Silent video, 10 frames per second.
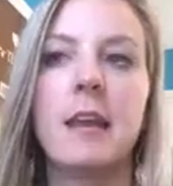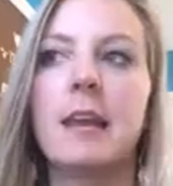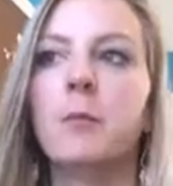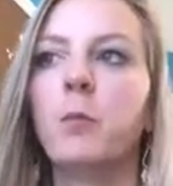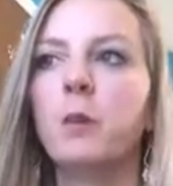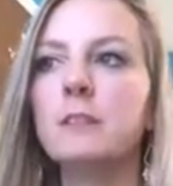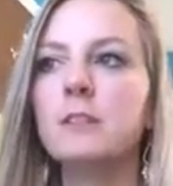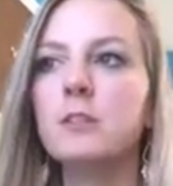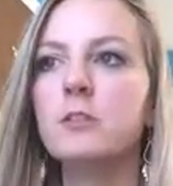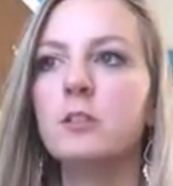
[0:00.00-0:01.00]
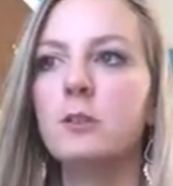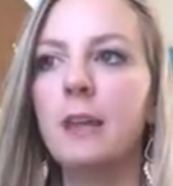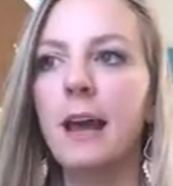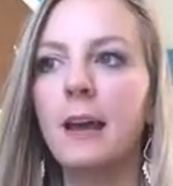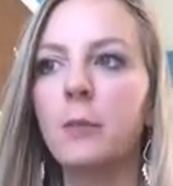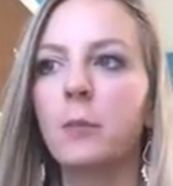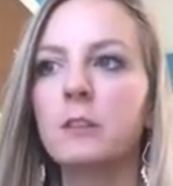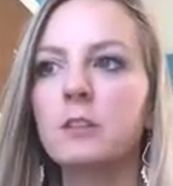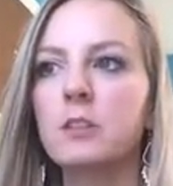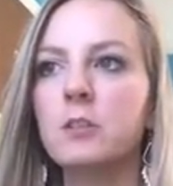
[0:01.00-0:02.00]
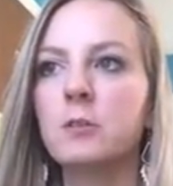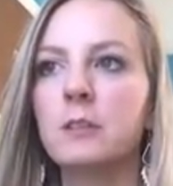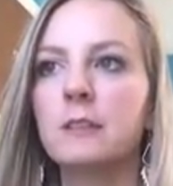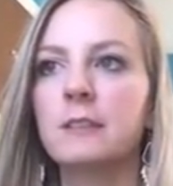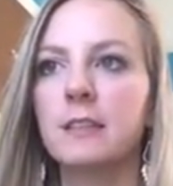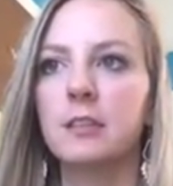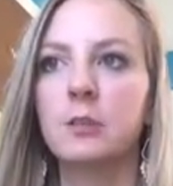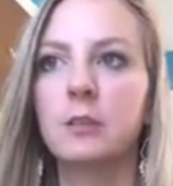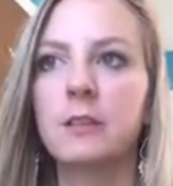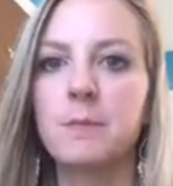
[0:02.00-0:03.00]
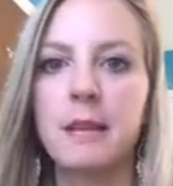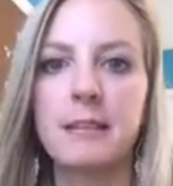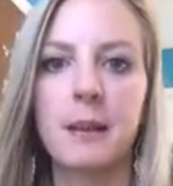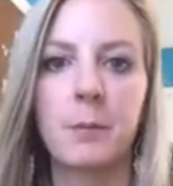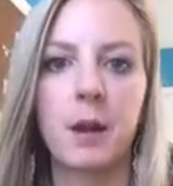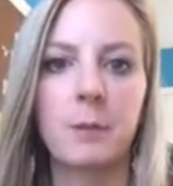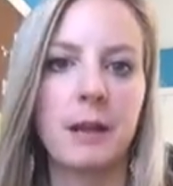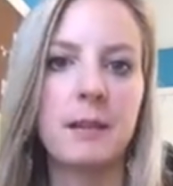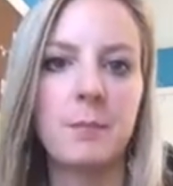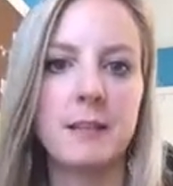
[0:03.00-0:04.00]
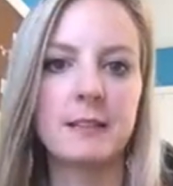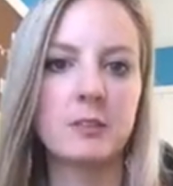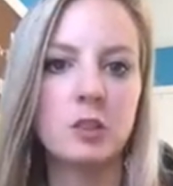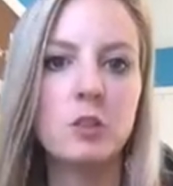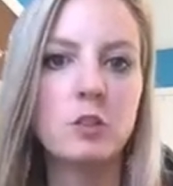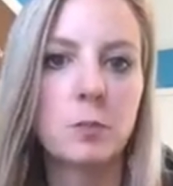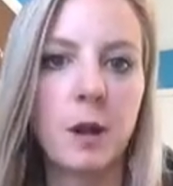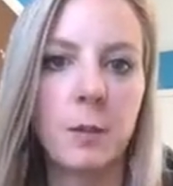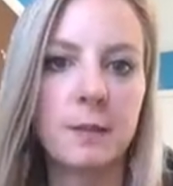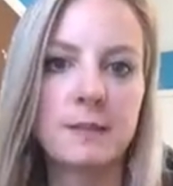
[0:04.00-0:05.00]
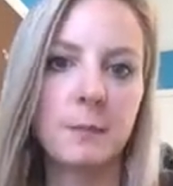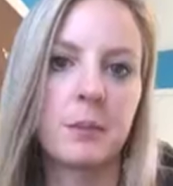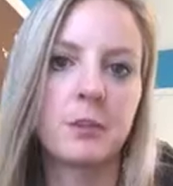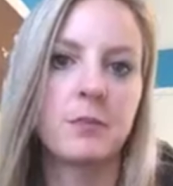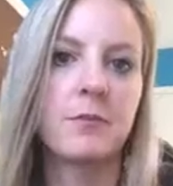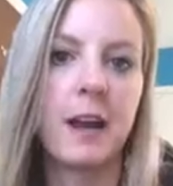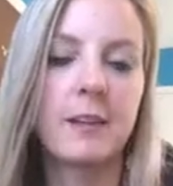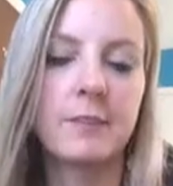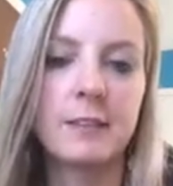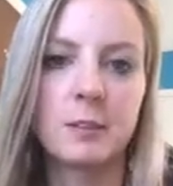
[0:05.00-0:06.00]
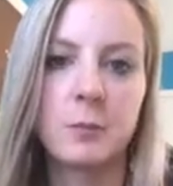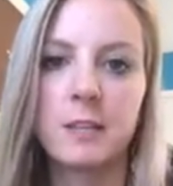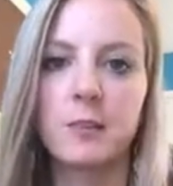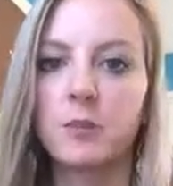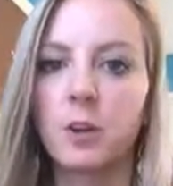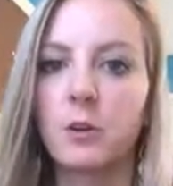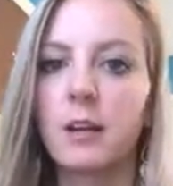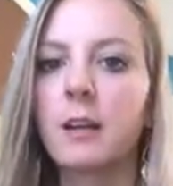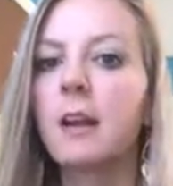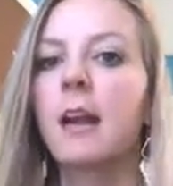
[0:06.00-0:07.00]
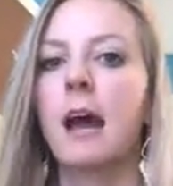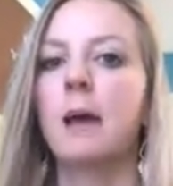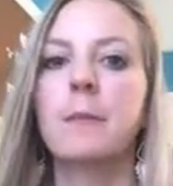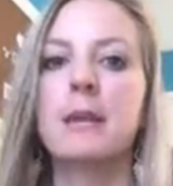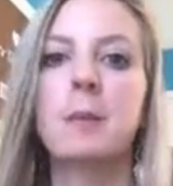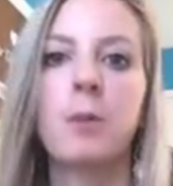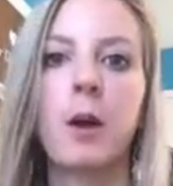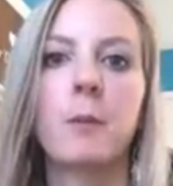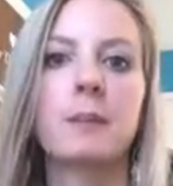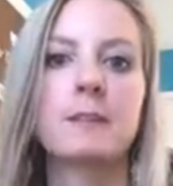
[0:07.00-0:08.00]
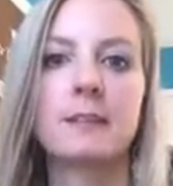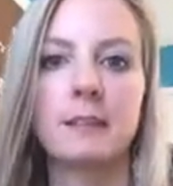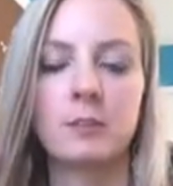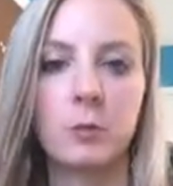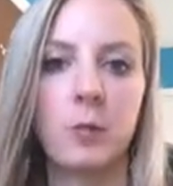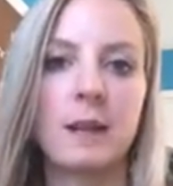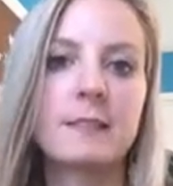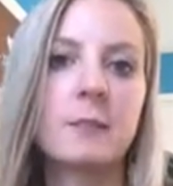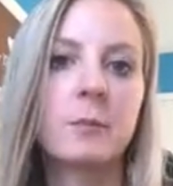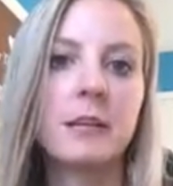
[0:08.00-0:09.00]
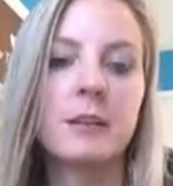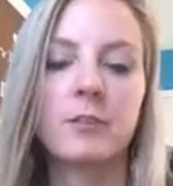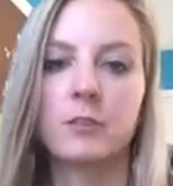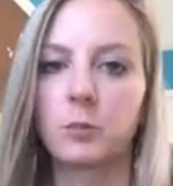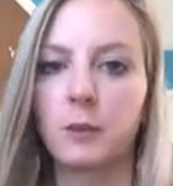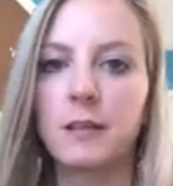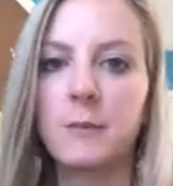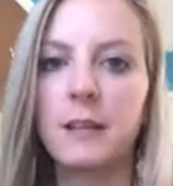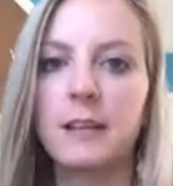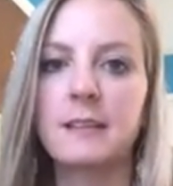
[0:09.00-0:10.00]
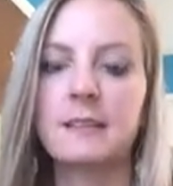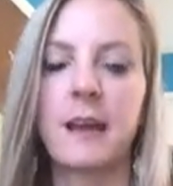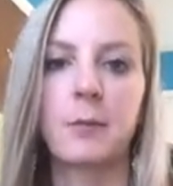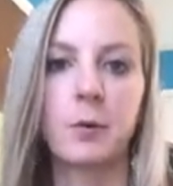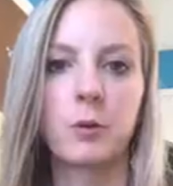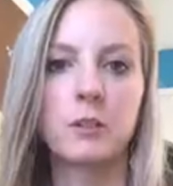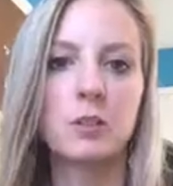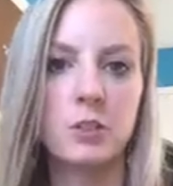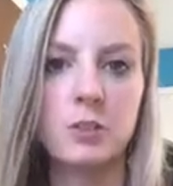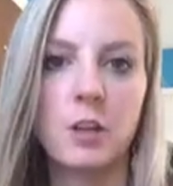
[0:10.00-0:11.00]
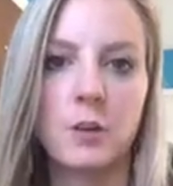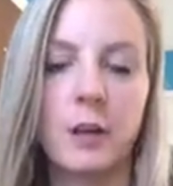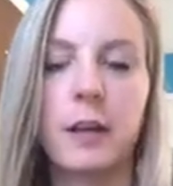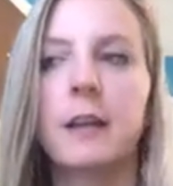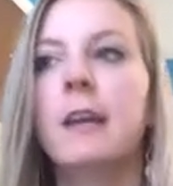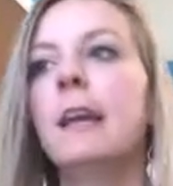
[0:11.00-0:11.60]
And once you do that, once you continually make that promise, I didn't make this huge promise, I'm going to do 5 days a week of yoga. I made a promise that twice a week for 20 minutes, I'm going to do yoga.